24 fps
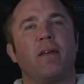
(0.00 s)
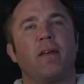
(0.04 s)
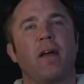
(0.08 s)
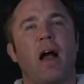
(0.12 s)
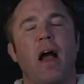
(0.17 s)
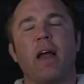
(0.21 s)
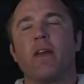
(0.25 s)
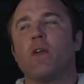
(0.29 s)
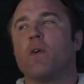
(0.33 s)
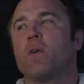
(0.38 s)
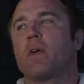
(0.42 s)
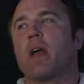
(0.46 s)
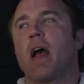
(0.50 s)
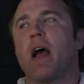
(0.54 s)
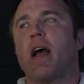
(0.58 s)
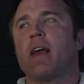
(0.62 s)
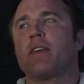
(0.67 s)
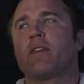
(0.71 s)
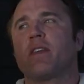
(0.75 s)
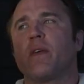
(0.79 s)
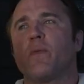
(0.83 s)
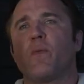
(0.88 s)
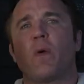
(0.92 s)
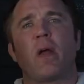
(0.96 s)
I know
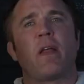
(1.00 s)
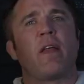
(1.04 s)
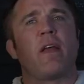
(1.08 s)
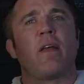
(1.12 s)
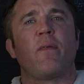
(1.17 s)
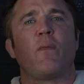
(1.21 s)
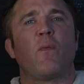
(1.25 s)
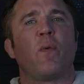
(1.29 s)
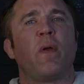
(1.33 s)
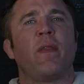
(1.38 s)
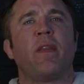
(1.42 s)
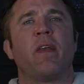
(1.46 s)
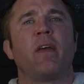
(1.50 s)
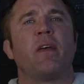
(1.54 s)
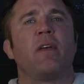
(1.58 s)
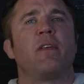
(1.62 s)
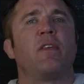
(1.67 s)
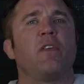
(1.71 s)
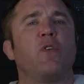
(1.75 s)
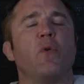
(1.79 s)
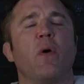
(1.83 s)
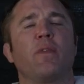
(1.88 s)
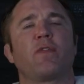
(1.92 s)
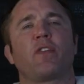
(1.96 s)
guys that when the
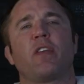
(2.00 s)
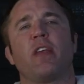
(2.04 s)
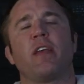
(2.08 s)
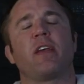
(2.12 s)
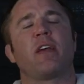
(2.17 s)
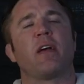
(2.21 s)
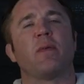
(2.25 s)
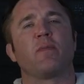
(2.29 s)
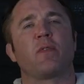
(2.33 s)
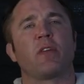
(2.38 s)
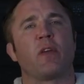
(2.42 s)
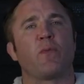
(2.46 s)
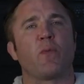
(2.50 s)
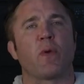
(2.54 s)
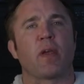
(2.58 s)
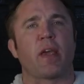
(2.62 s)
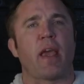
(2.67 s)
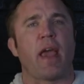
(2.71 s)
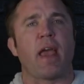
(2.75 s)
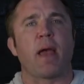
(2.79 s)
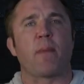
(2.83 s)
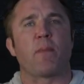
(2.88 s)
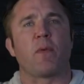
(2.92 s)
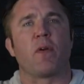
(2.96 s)
UFC comes in with
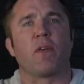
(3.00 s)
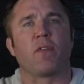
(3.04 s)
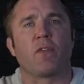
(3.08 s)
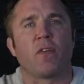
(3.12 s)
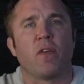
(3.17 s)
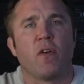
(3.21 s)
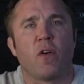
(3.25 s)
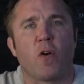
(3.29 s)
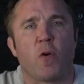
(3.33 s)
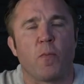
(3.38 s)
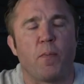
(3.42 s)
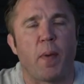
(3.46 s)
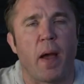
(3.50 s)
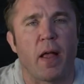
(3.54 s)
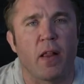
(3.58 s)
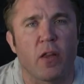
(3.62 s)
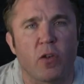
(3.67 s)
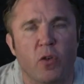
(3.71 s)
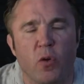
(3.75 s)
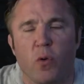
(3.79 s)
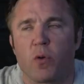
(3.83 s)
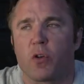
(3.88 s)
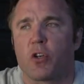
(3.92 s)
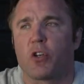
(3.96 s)
cameras or
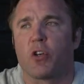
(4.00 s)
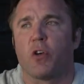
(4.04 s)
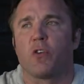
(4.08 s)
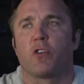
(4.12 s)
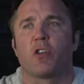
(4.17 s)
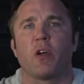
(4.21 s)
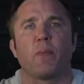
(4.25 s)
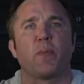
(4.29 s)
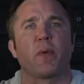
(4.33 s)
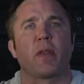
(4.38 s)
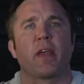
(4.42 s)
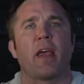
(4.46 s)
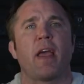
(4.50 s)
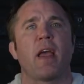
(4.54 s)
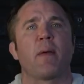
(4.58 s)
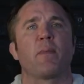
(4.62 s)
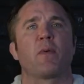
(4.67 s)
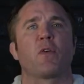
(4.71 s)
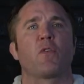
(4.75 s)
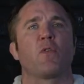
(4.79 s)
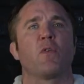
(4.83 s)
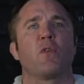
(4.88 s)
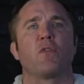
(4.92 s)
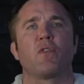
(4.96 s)
Bellator shows up with
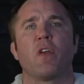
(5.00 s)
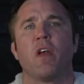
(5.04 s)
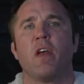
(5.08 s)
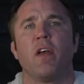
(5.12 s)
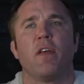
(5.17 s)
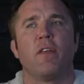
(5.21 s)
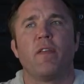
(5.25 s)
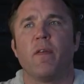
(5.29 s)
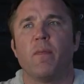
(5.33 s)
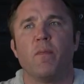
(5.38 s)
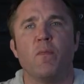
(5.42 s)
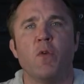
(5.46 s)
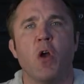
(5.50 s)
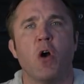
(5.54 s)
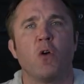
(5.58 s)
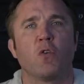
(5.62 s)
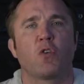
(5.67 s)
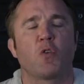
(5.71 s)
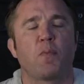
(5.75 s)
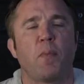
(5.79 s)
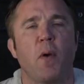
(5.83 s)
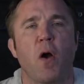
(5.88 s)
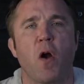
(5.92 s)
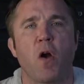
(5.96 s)
camera crews, no
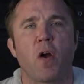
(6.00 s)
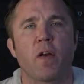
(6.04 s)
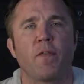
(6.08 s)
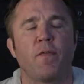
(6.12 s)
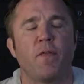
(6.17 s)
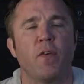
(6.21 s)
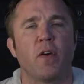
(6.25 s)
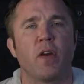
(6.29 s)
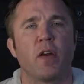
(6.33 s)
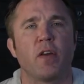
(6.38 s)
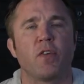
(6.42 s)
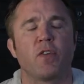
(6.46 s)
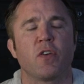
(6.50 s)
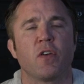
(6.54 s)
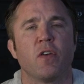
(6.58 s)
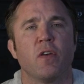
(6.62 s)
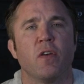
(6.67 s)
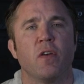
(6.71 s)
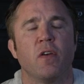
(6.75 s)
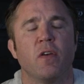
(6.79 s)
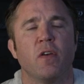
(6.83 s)
sparring footage.